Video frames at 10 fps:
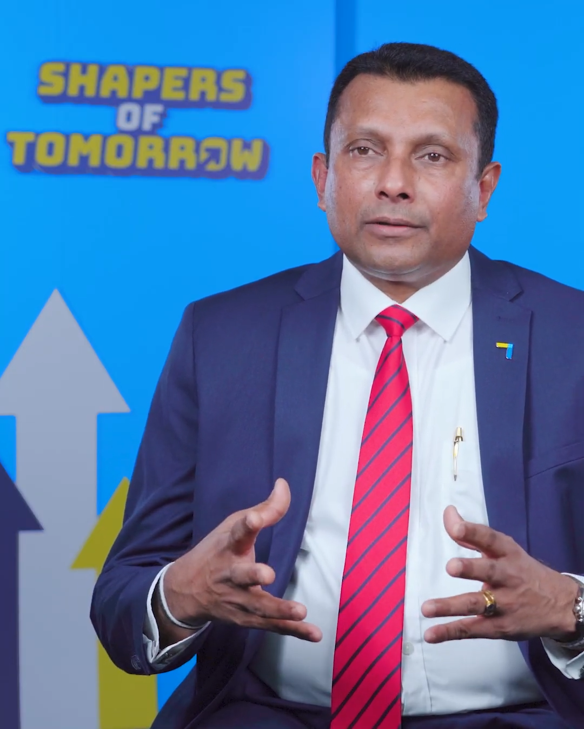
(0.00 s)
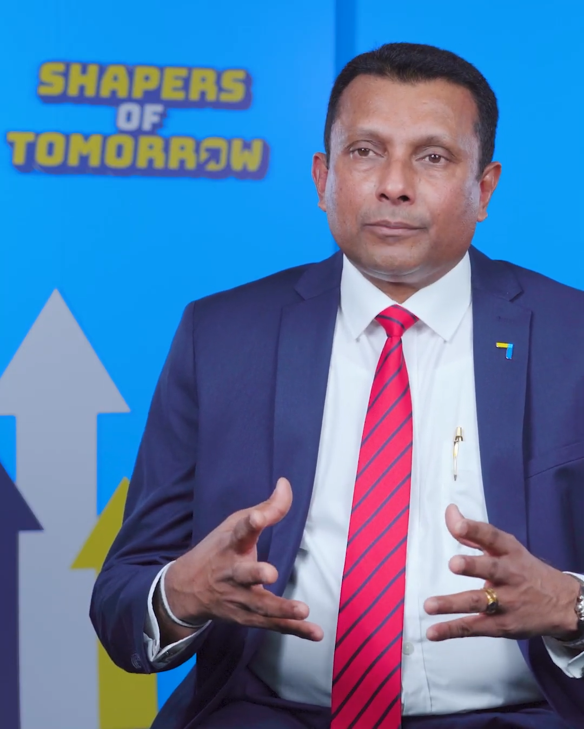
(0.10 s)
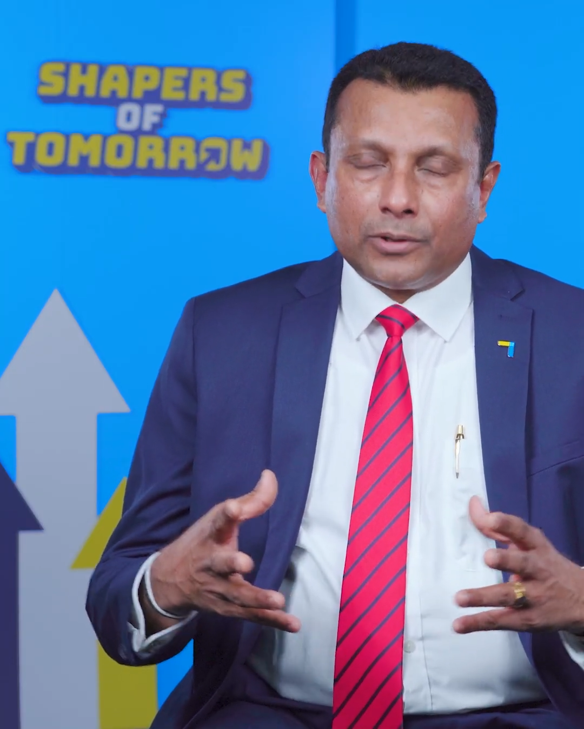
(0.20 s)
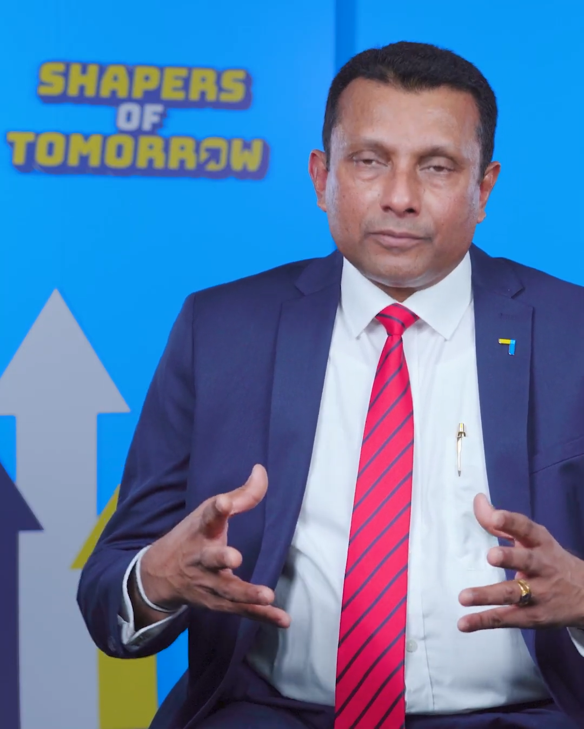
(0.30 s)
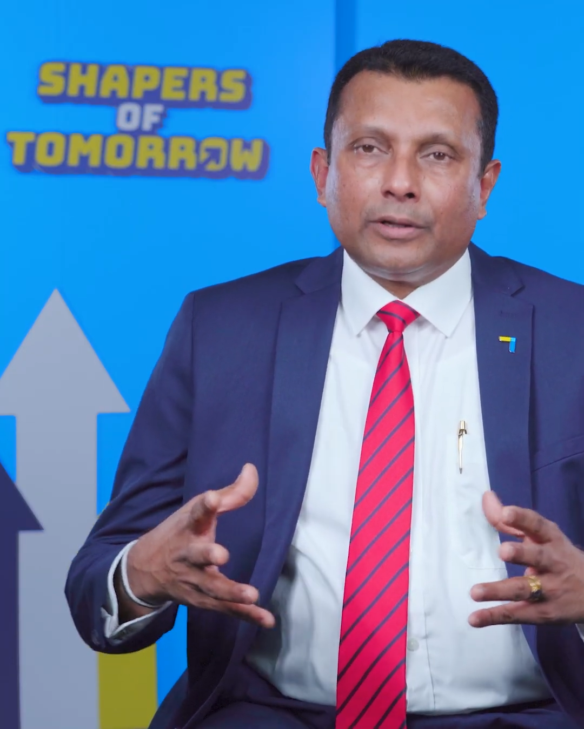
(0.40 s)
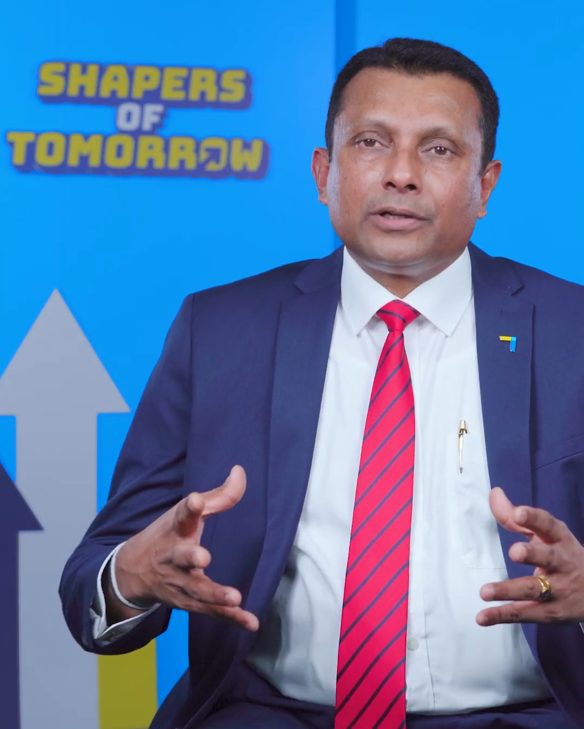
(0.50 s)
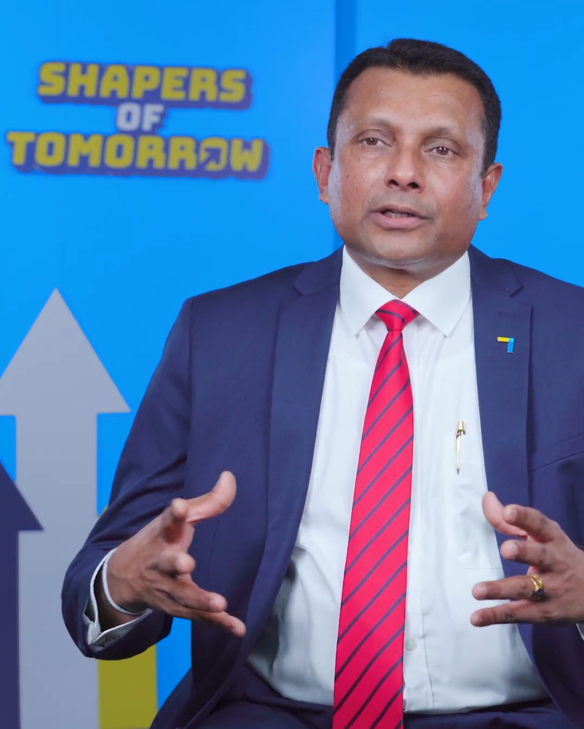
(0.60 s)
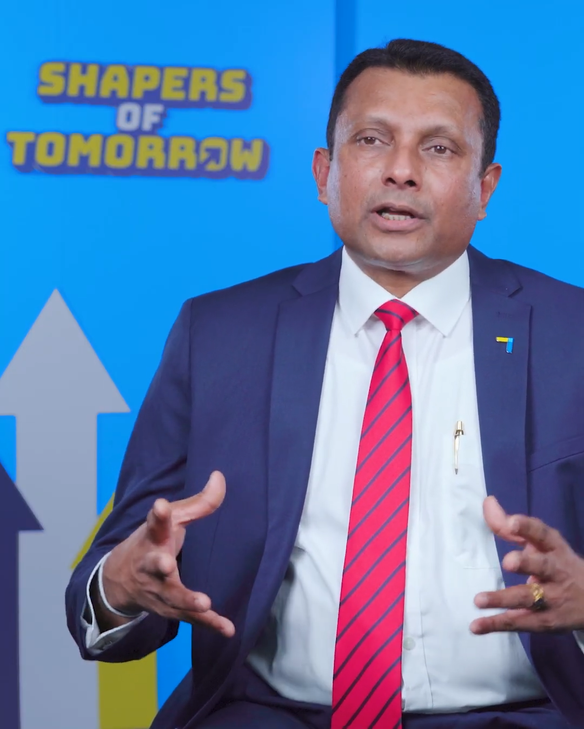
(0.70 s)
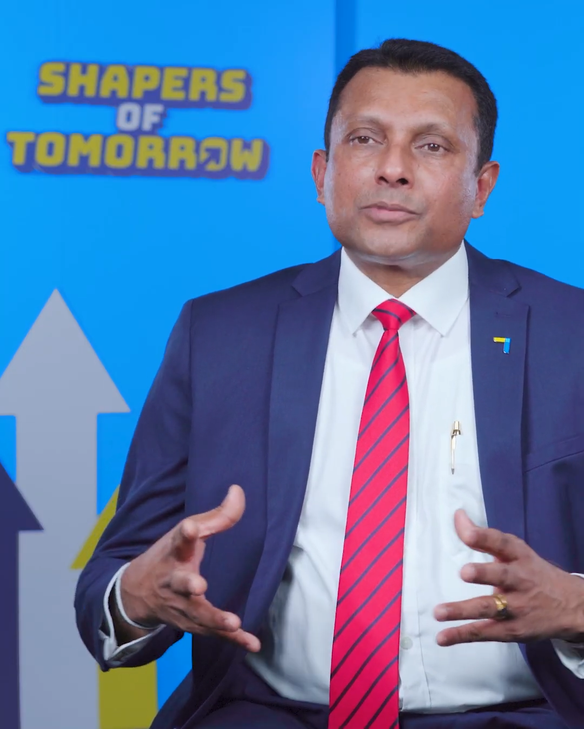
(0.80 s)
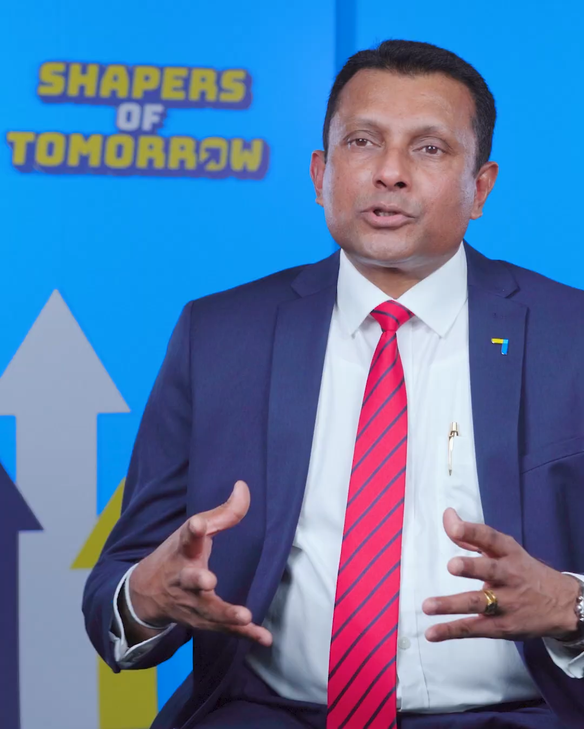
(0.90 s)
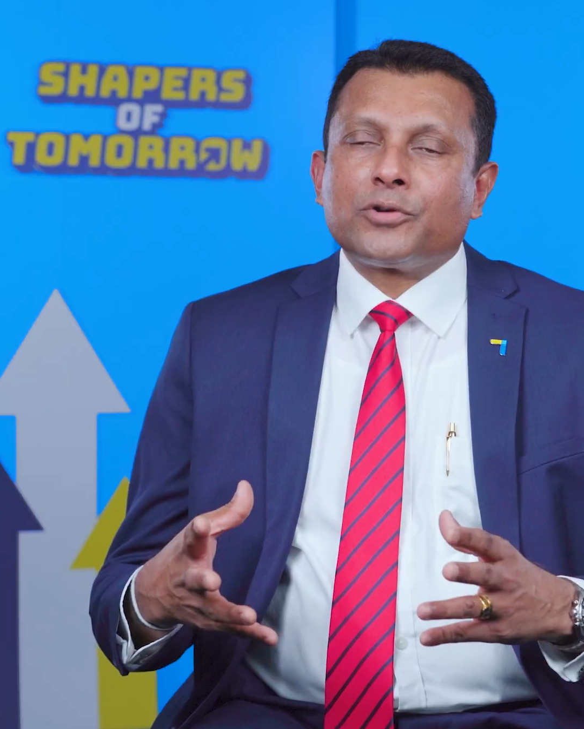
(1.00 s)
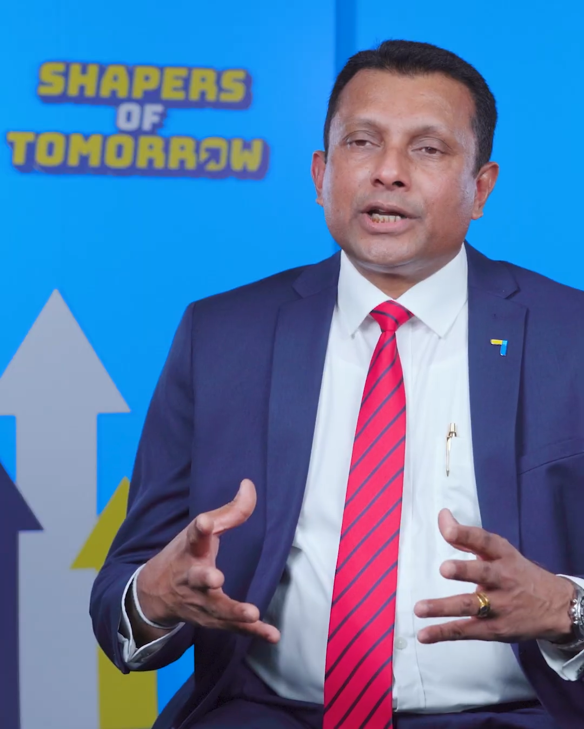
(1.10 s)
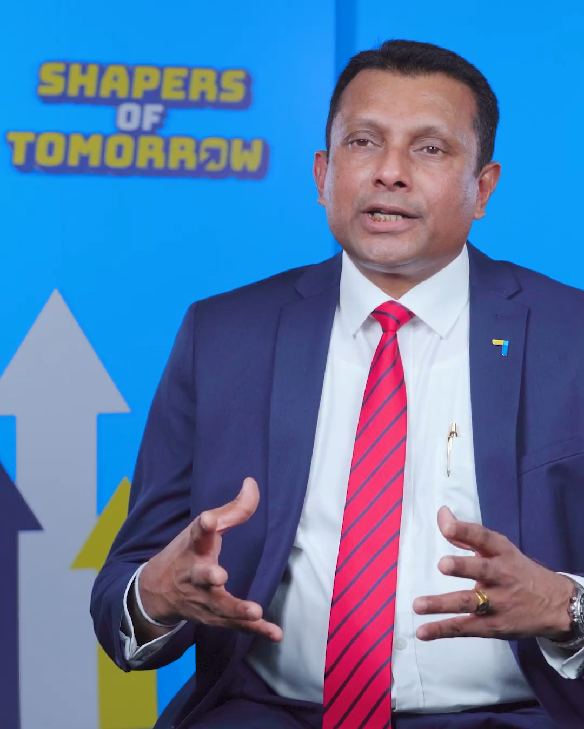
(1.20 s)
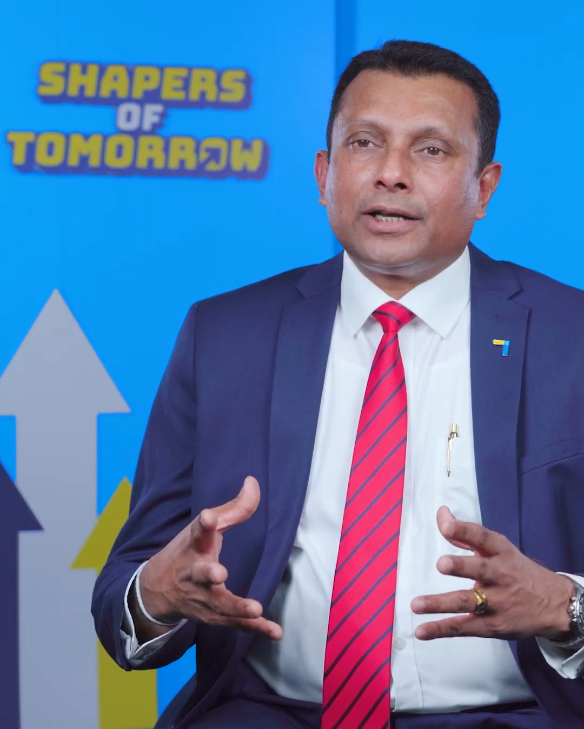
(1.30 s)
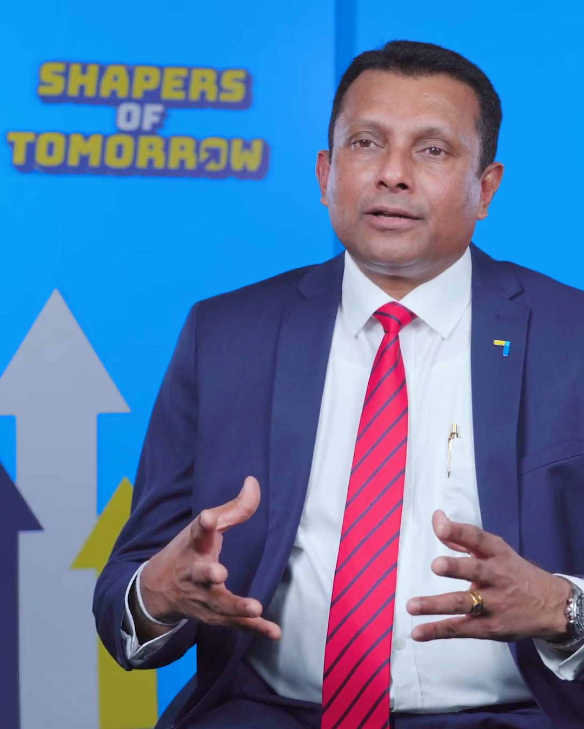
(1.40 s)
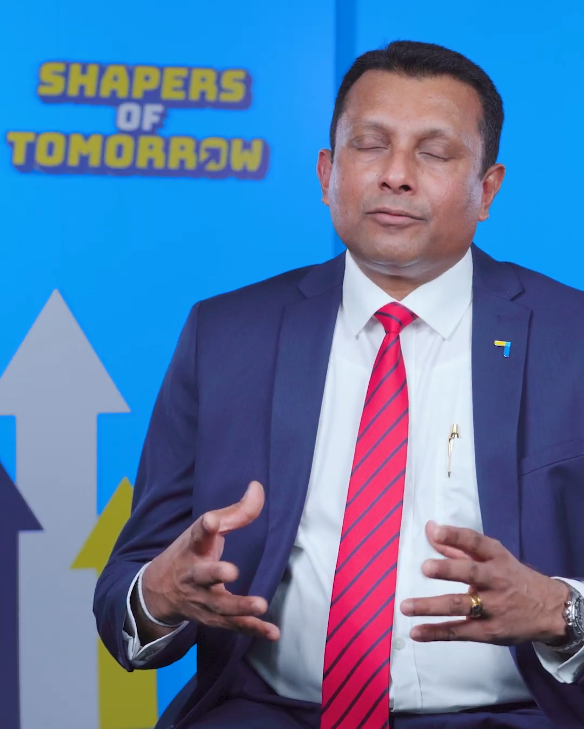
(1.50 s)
because when it comes to retail,